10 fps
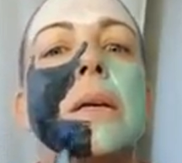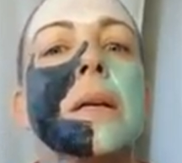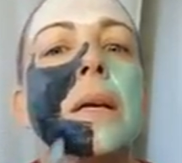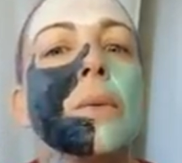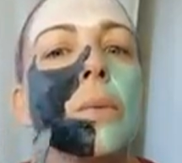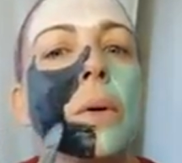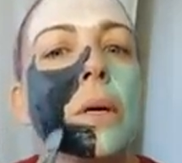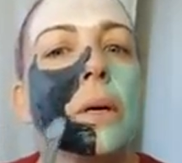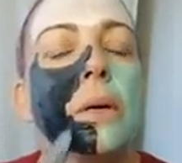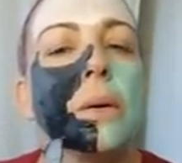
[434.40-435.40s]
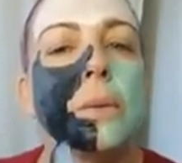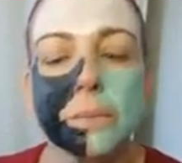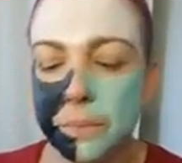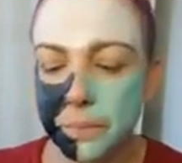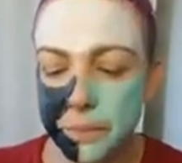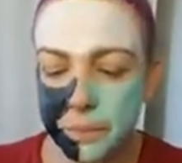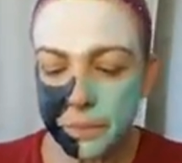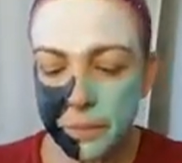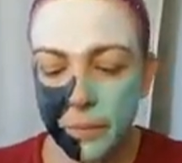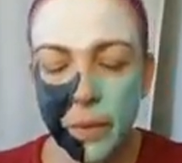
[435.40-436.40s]
it will
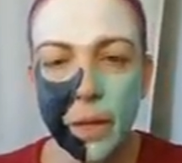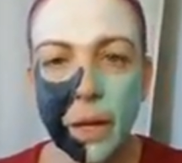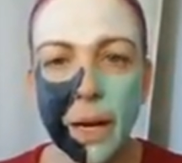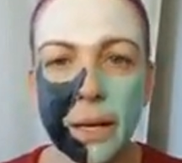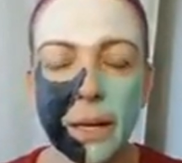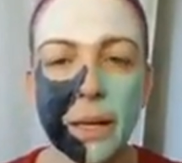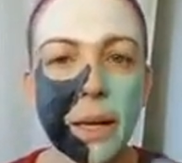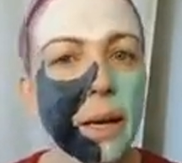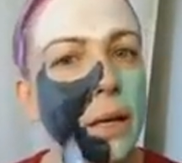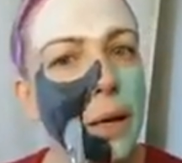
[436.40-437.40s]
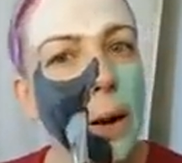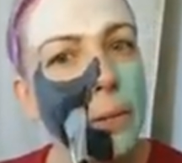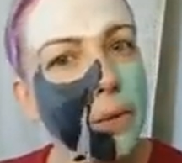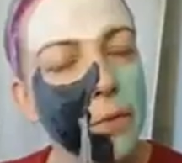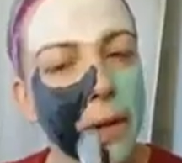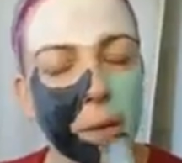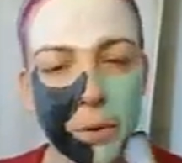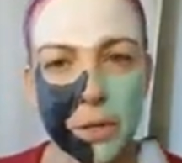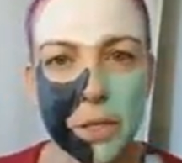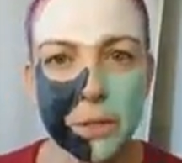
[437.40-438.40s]
kind of clean that out and help the villi
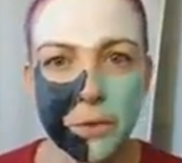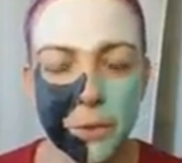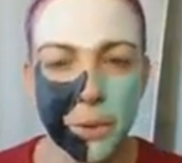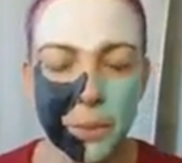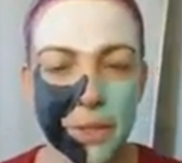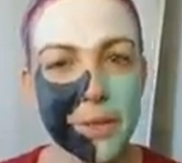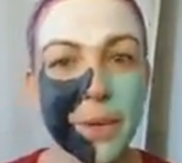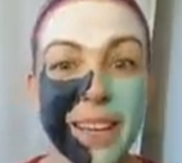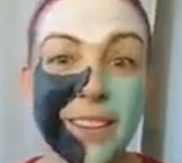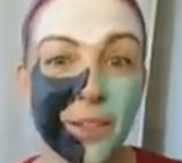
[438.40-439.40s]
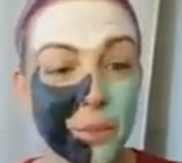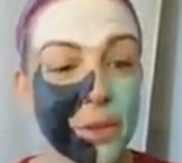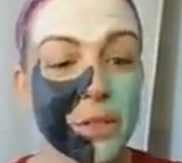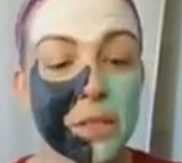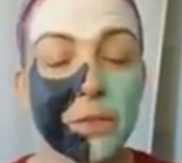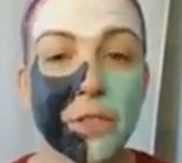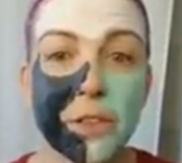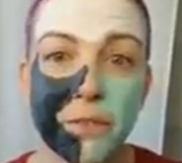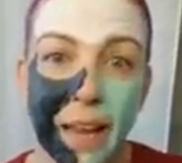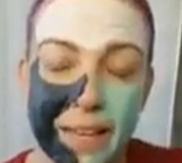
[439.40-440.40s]
process food properly. So when you eat a lot of processed foods,
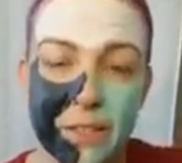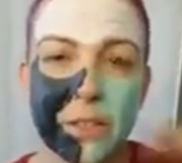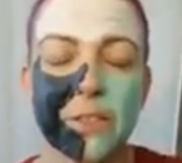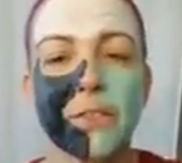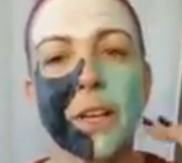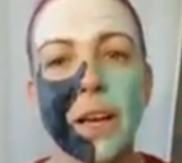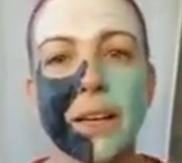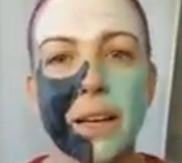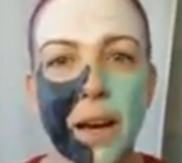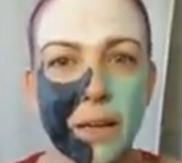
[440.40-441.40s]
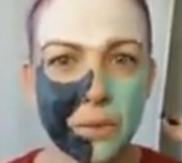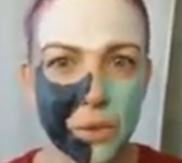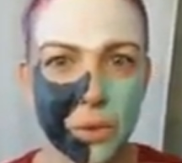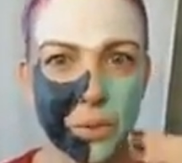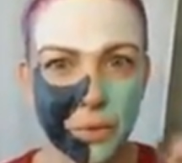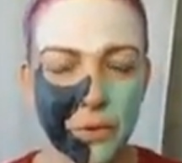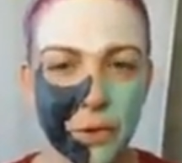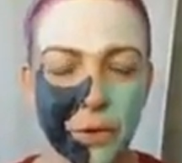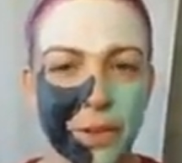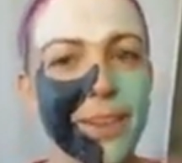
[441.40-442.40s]
it flattens those villi and you can't absorb the
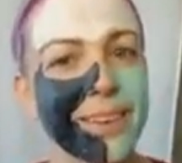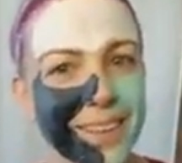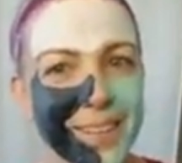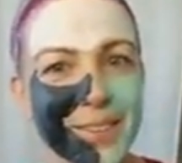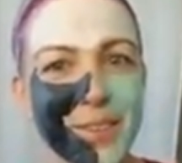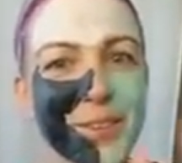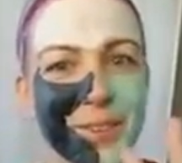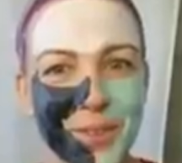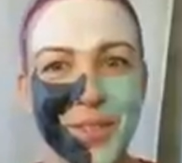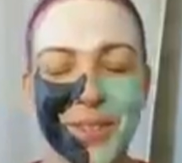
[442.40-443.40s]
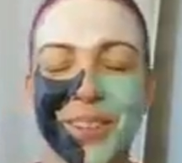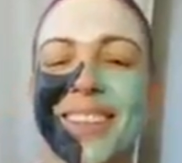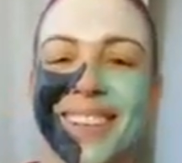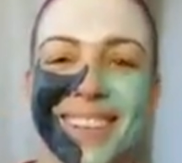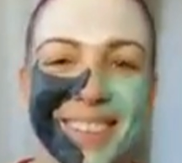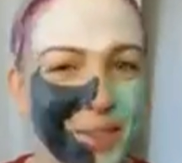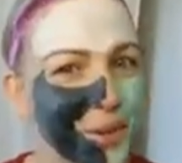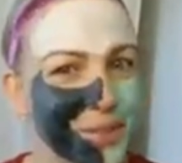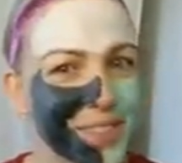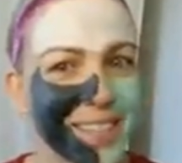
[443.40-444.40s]
food. Okay, that was your nutrition
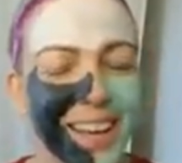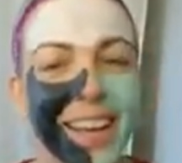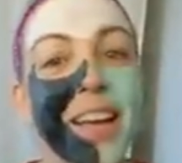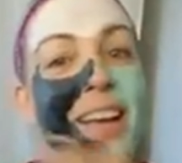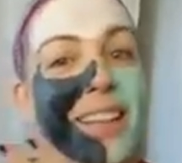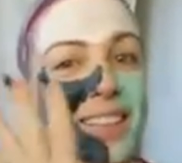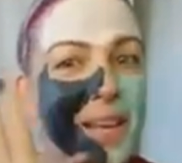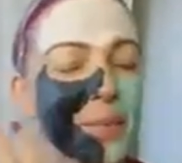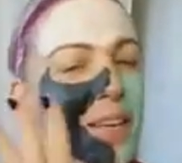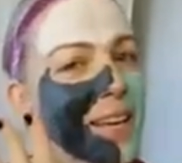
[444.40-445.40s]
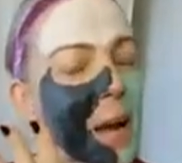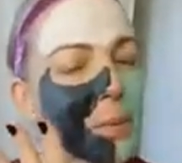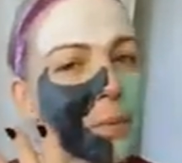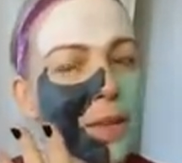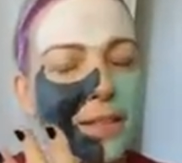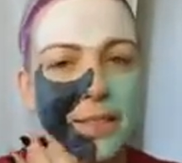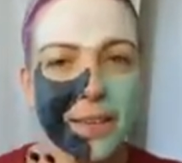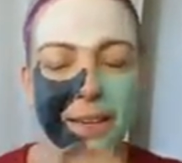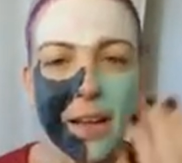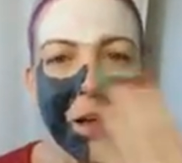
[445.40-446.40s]
talk for today. The same thing can happen with our
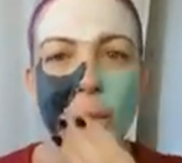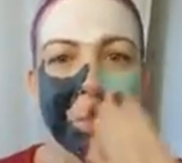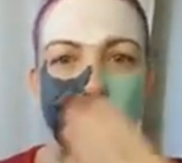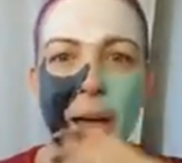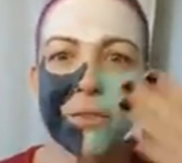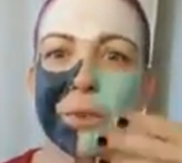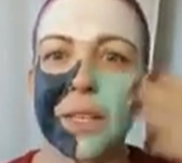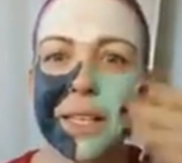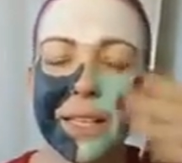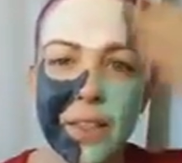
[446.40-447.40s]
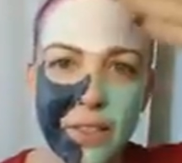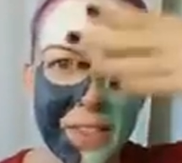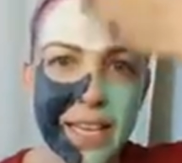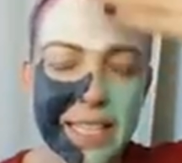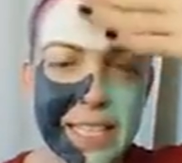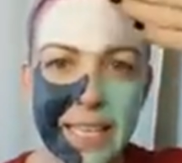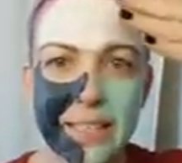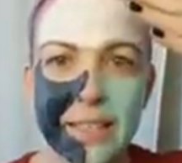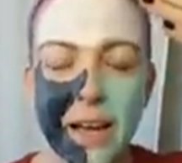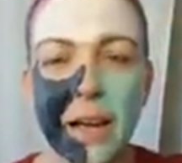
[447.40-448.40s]
skin. When we have really thick
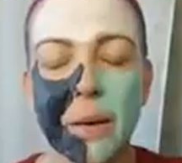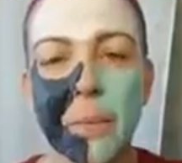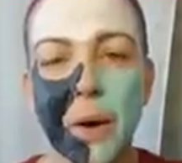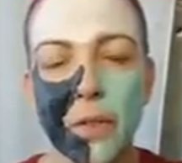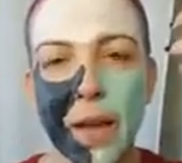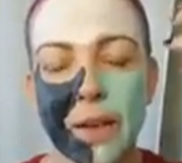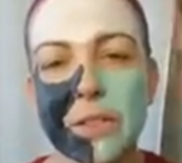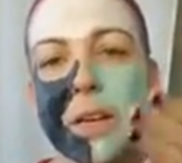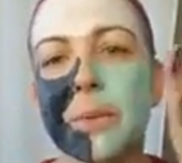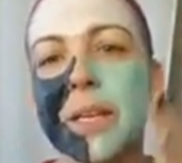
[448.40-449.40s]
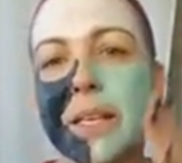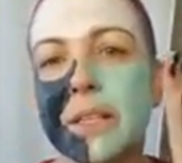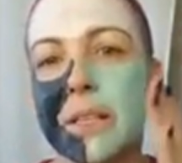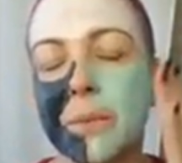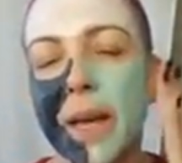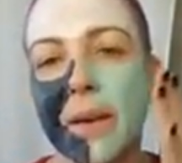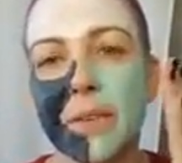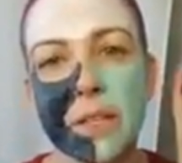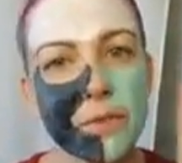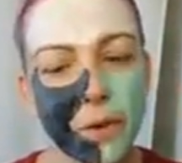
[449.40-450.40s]
skin on the outside, we haven't
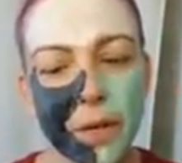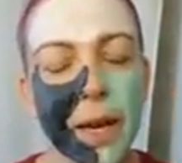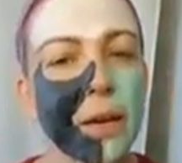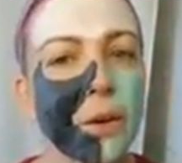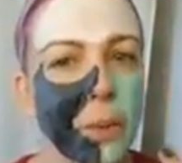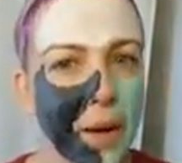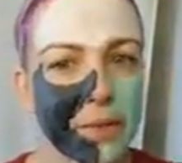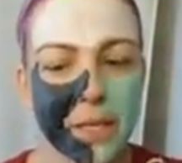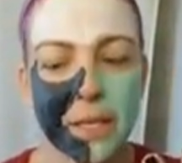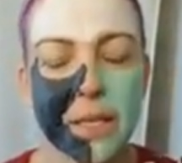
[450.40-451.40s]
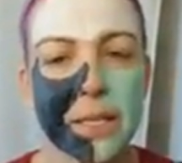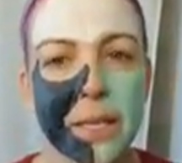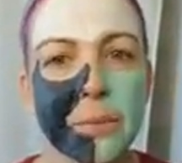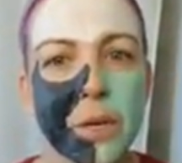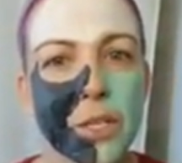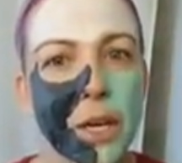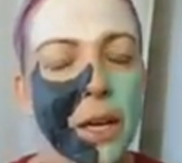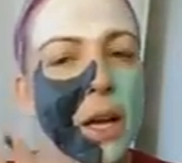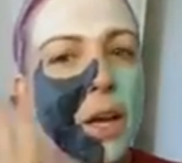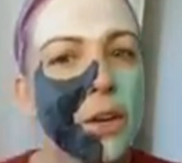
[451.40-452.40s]
exfoliated or we haven't done any skin brushing,
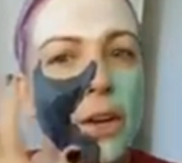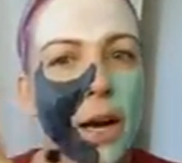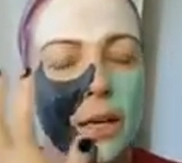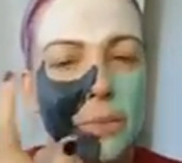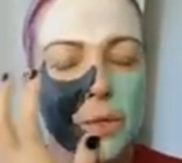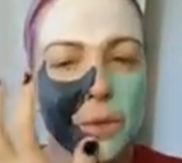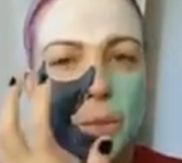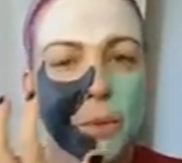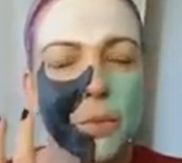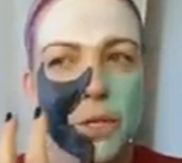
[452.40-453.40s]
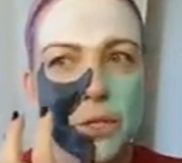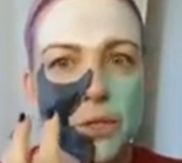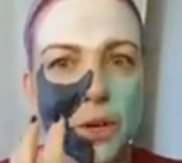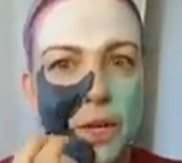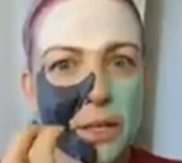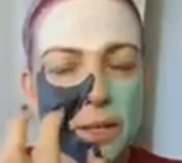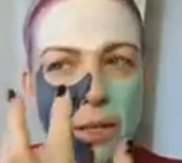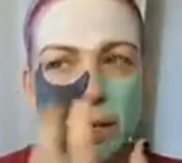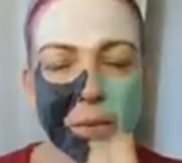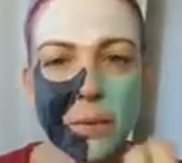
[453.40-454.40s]
you can't absorb the
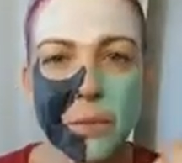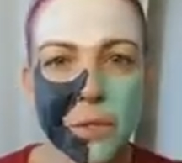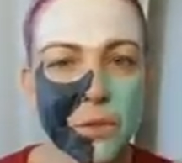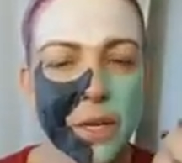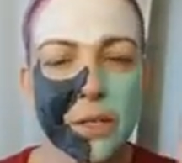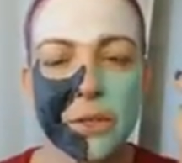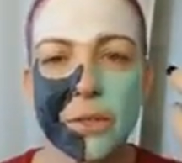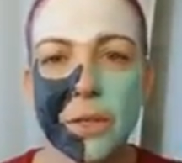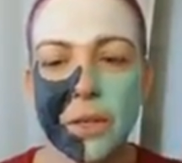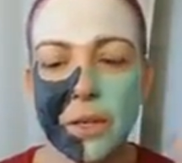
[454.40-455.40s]
moisturizers or